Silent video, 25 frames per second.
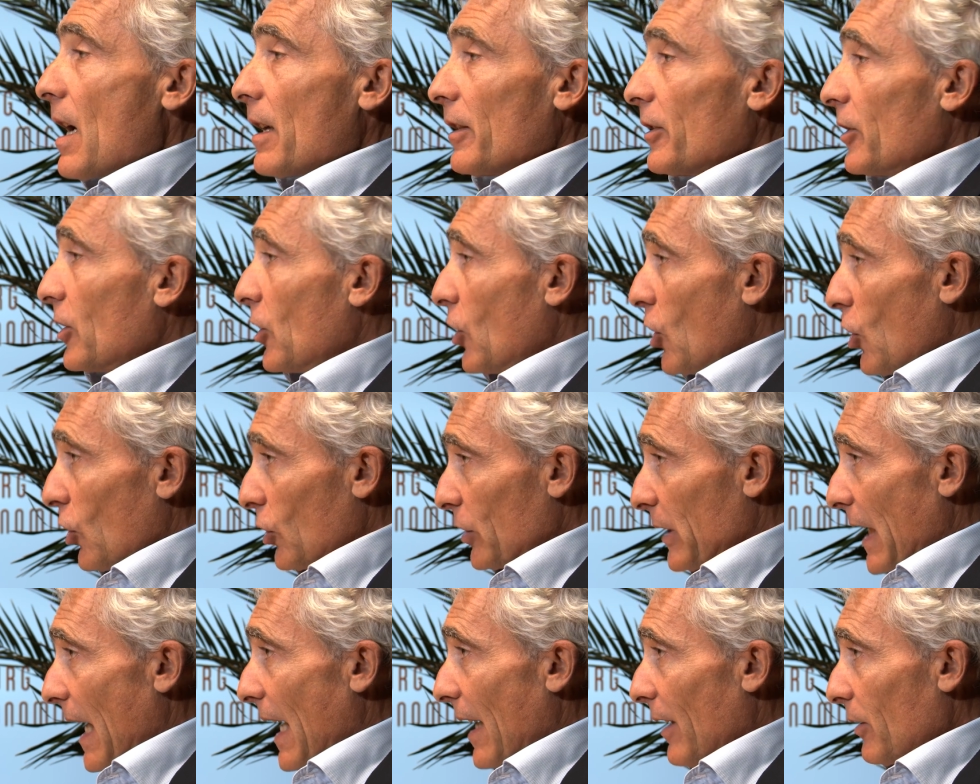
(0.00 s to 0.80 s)
No
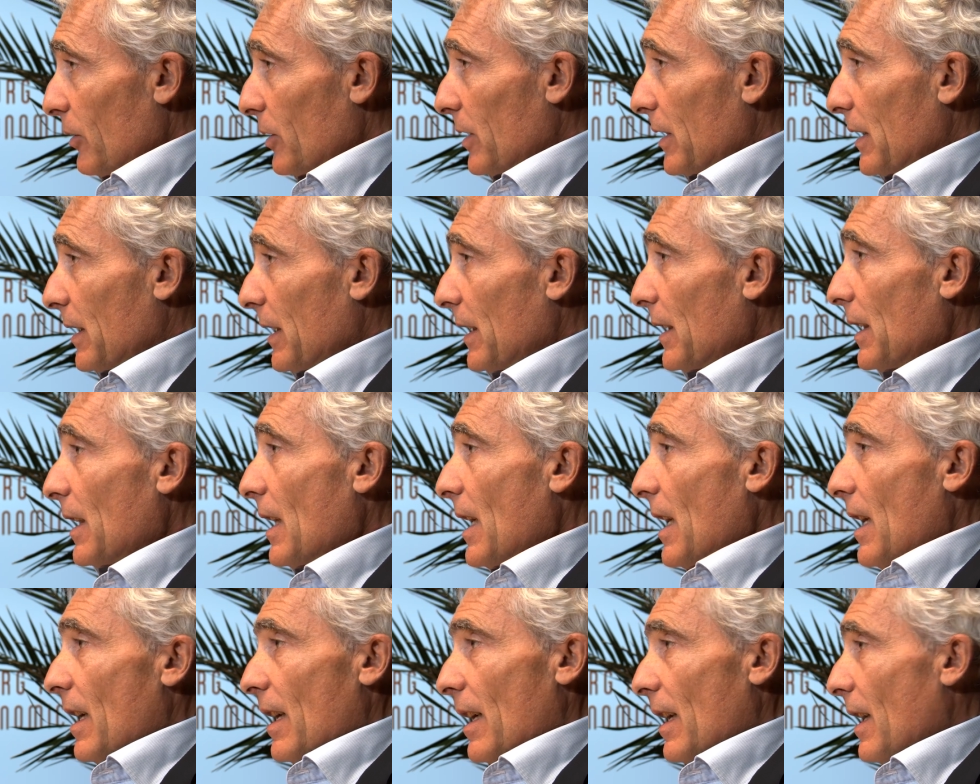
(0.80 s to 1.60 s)
doubt,
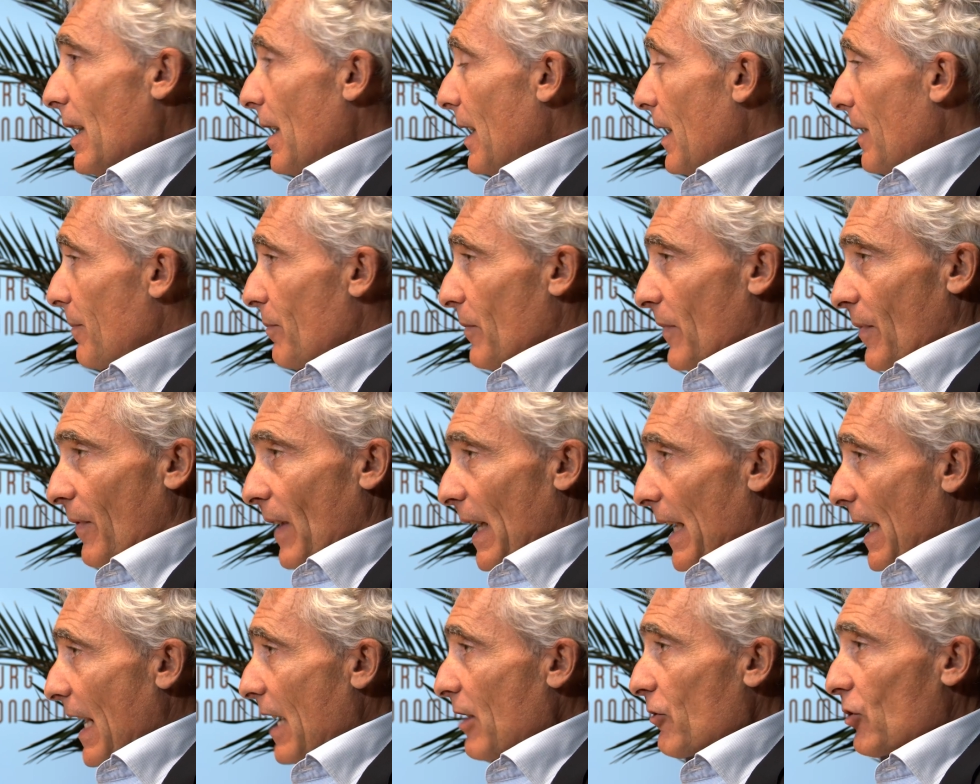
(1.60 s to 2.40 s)

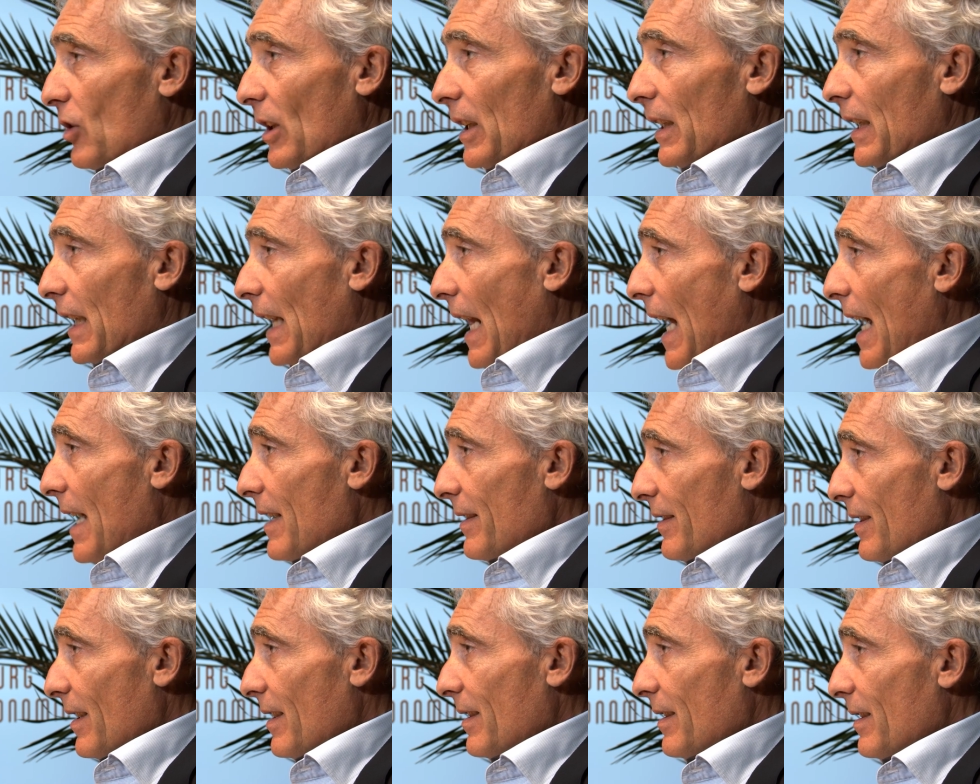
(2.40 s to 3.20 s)
financial
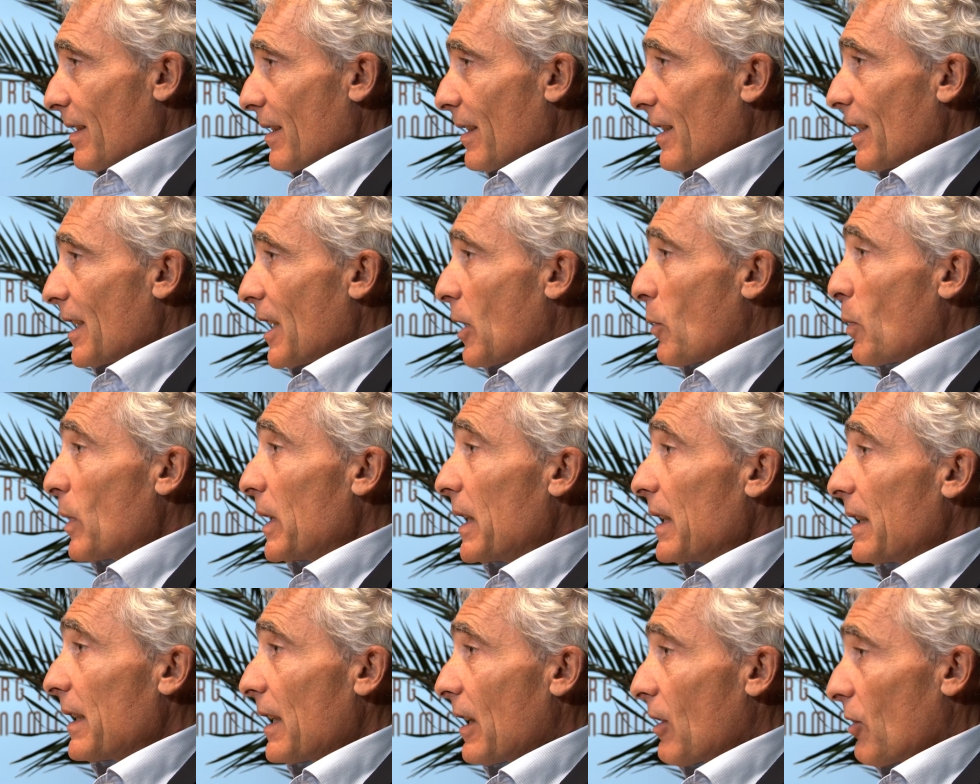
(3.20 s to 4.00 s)
crisis,
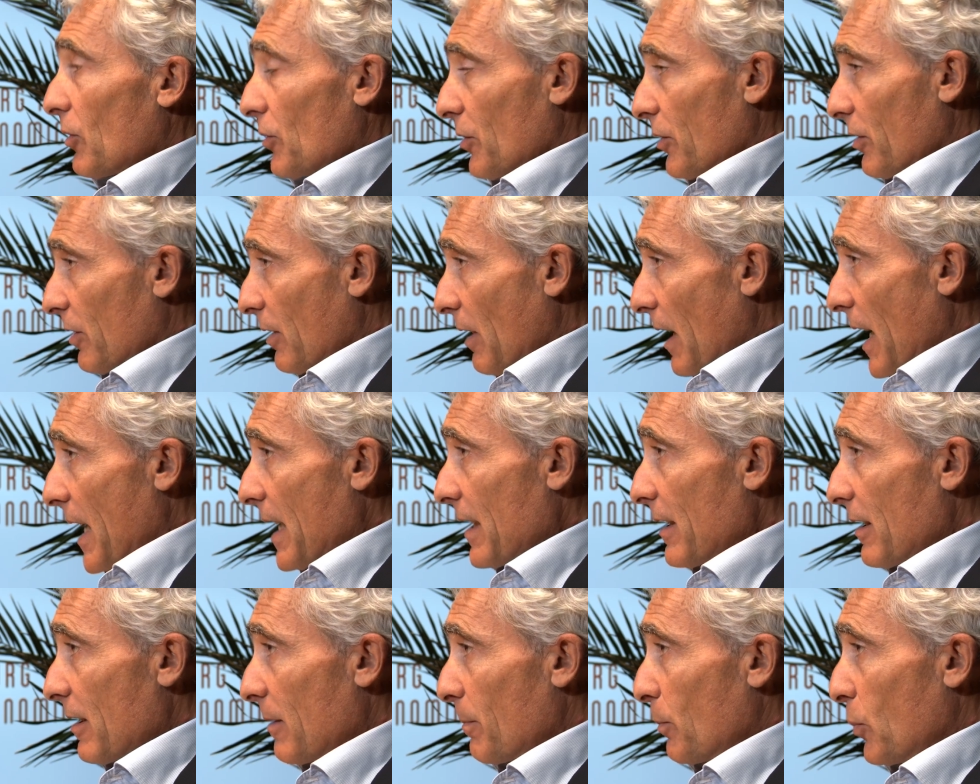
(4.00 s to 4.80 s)
liquidity
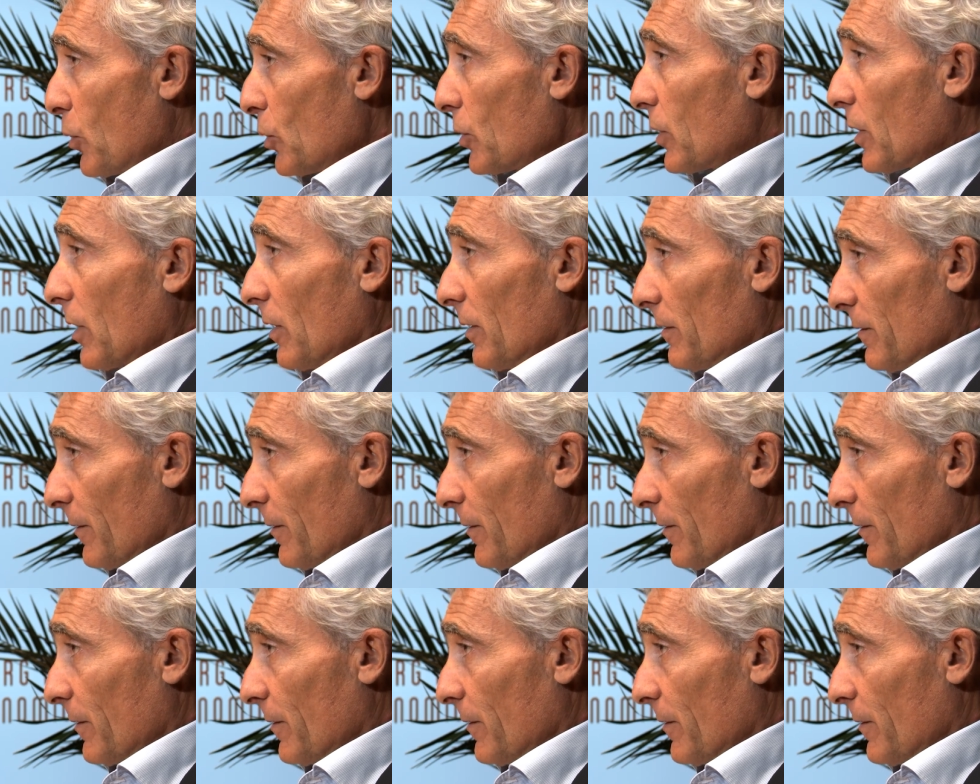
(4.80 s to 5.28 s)
constraints put on